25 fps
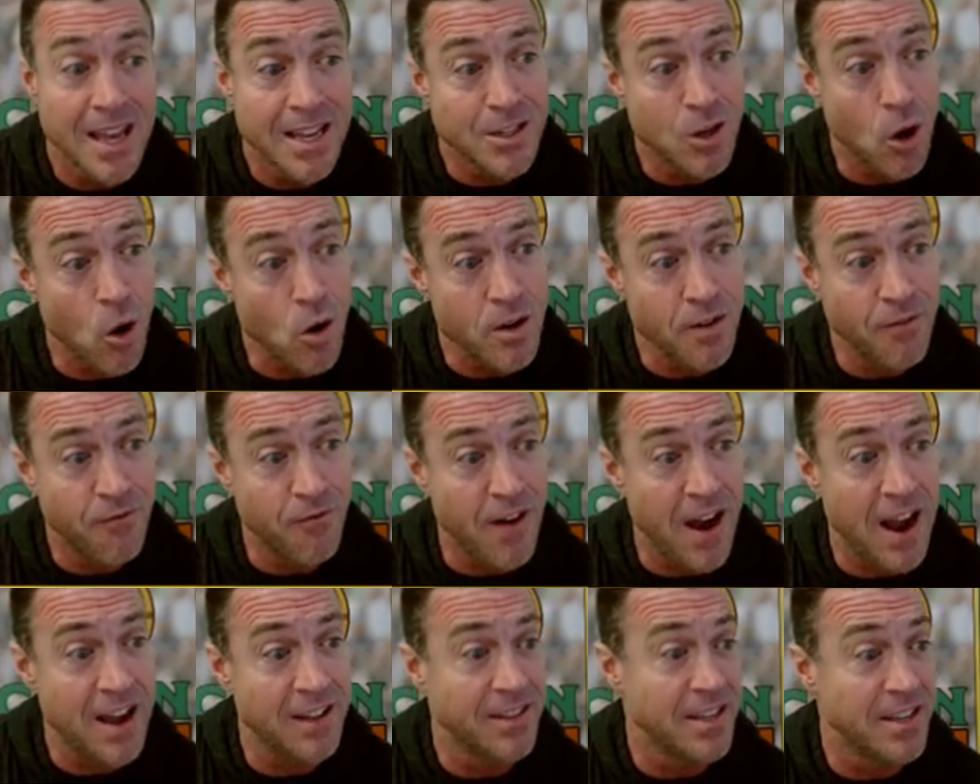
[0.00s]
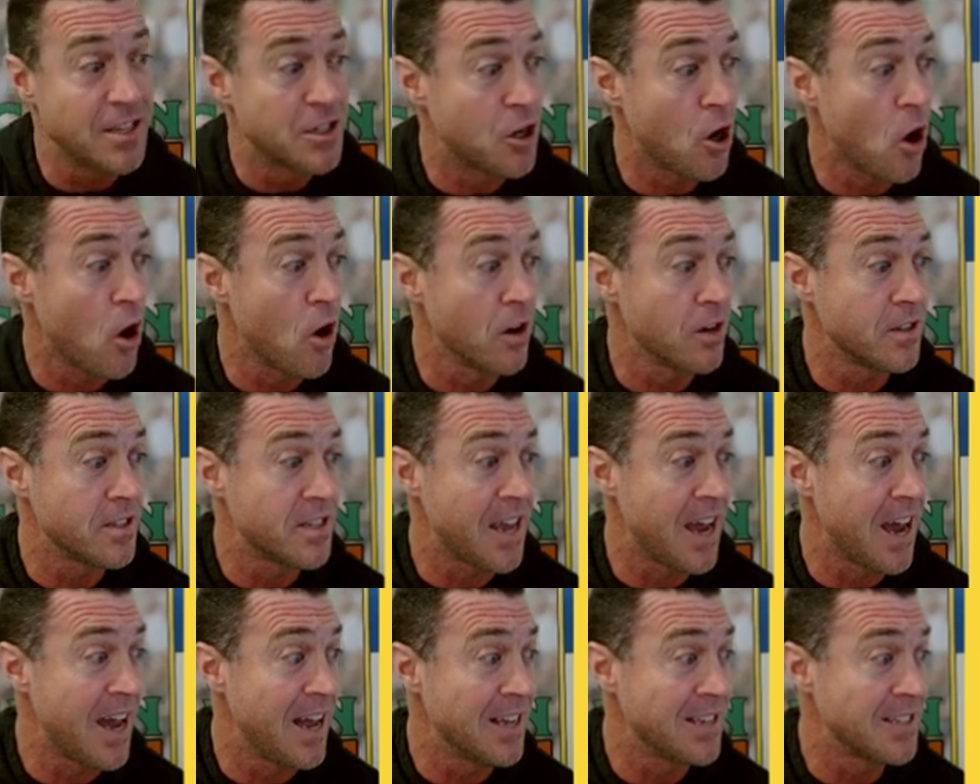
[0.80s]
It's hard to find these
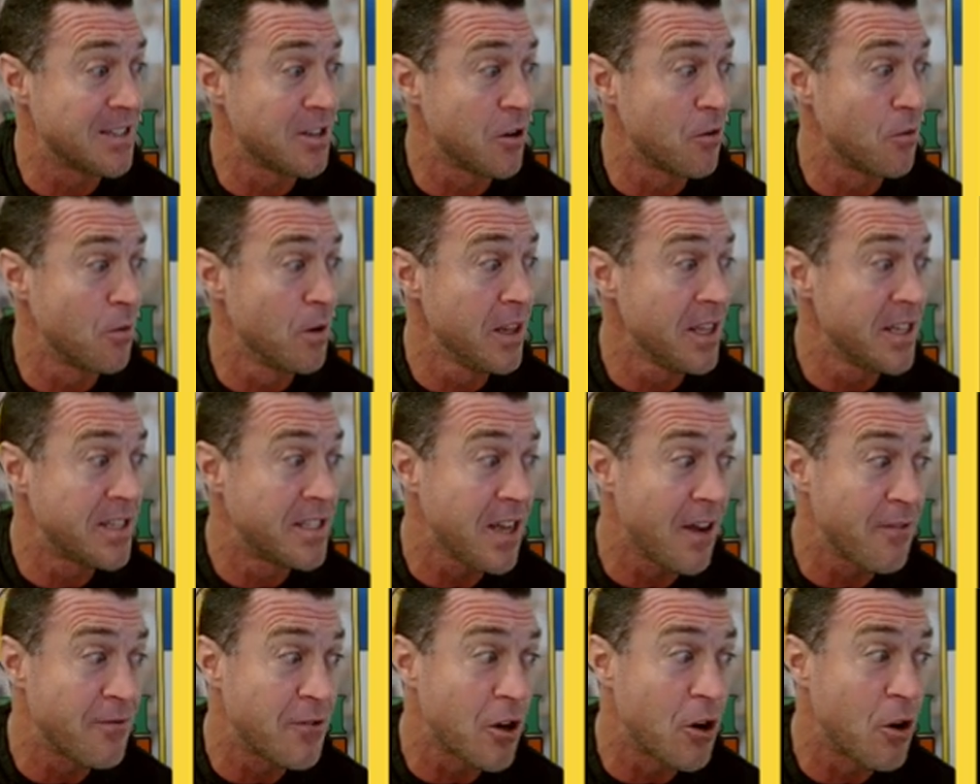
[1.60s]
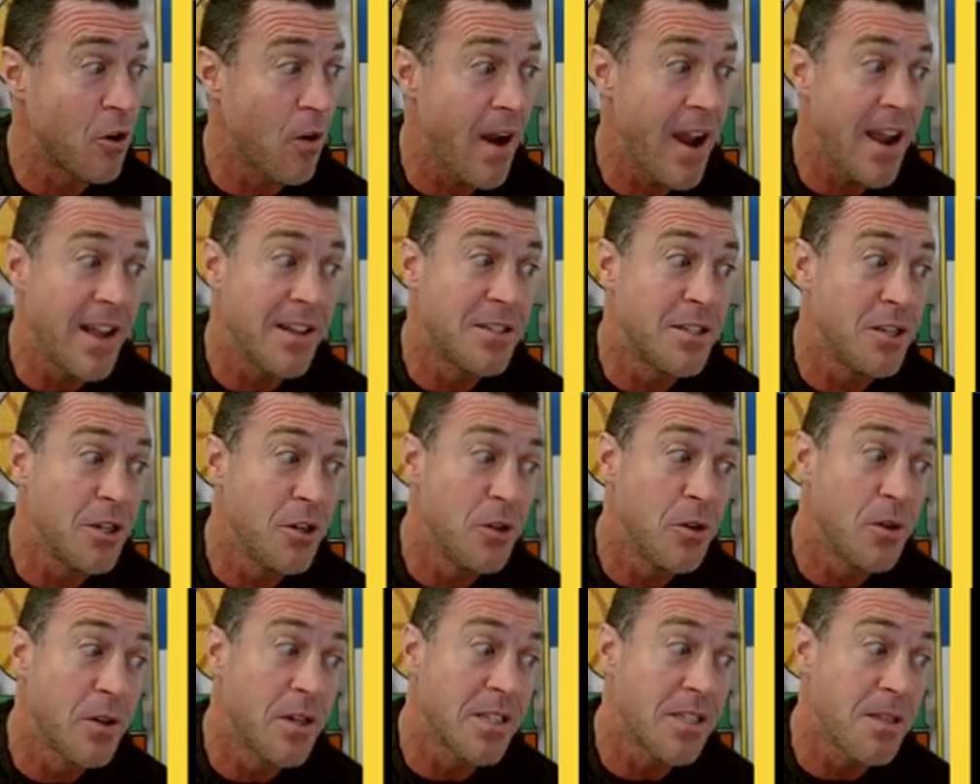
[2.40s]
cards, guys. They're really tough to grade
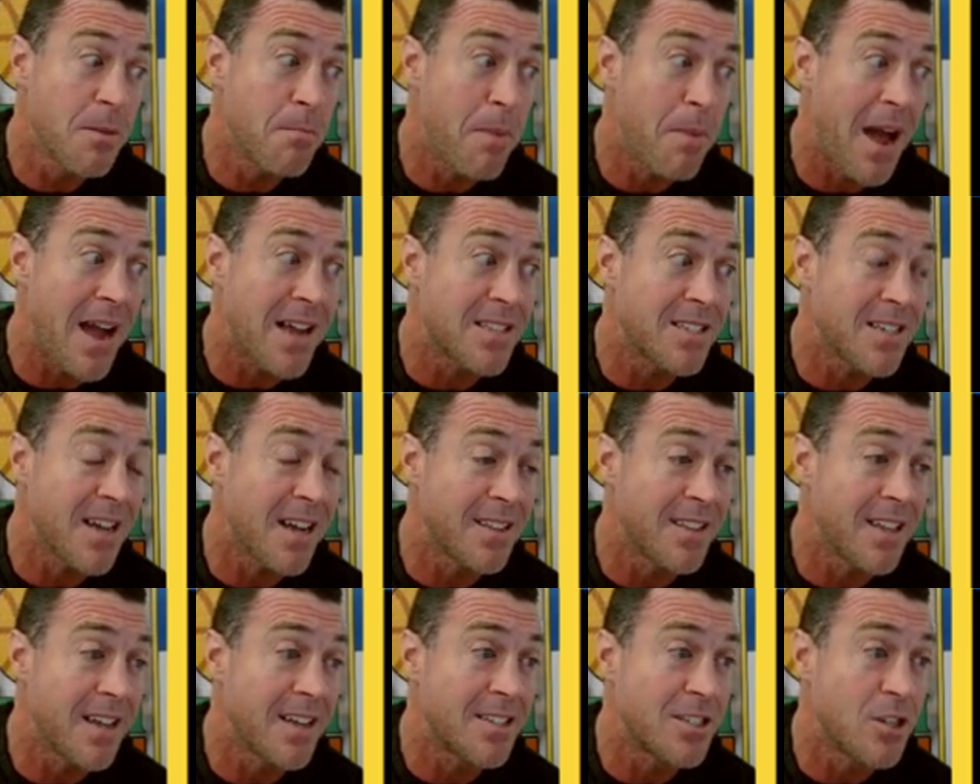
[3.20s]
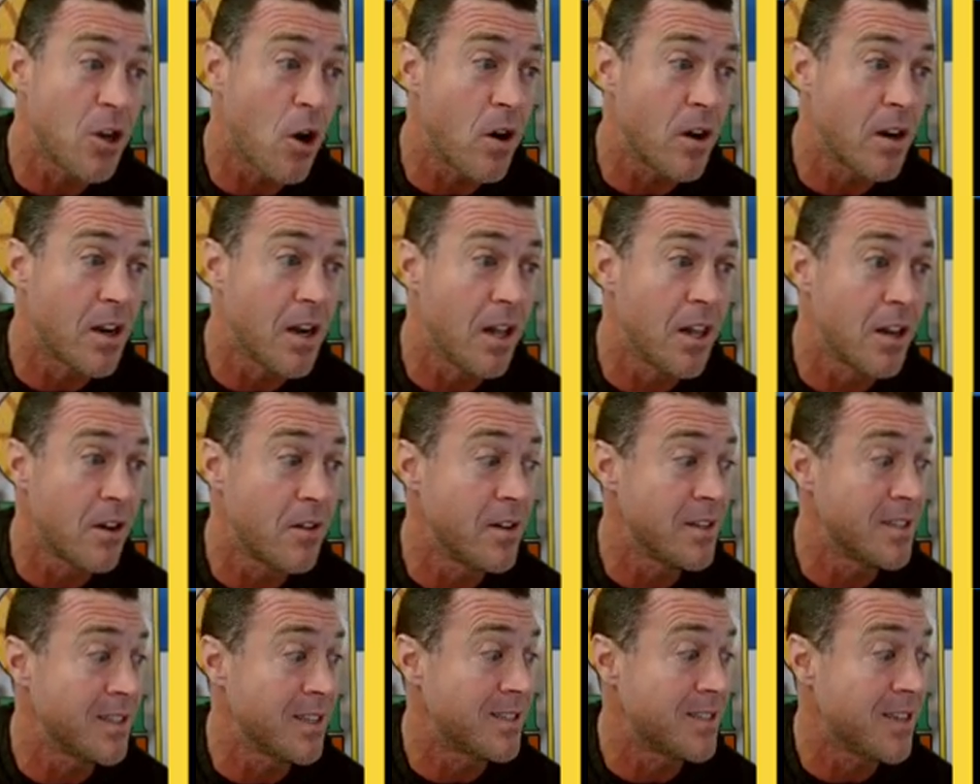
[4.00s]
too because the back's got that dark
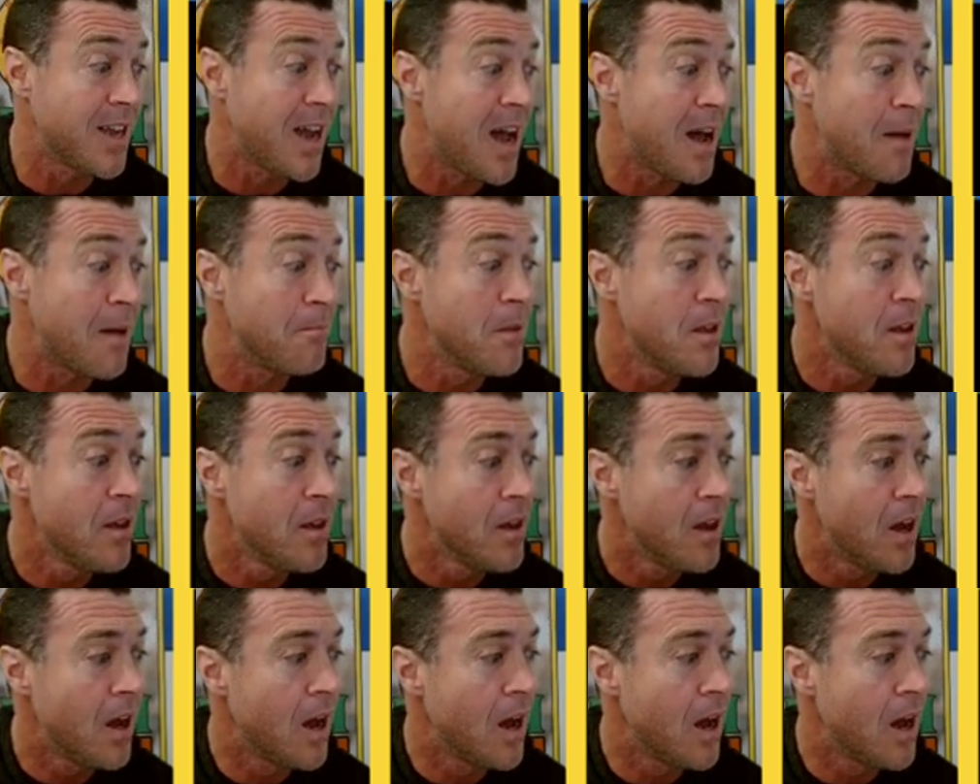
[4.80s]
color at the top,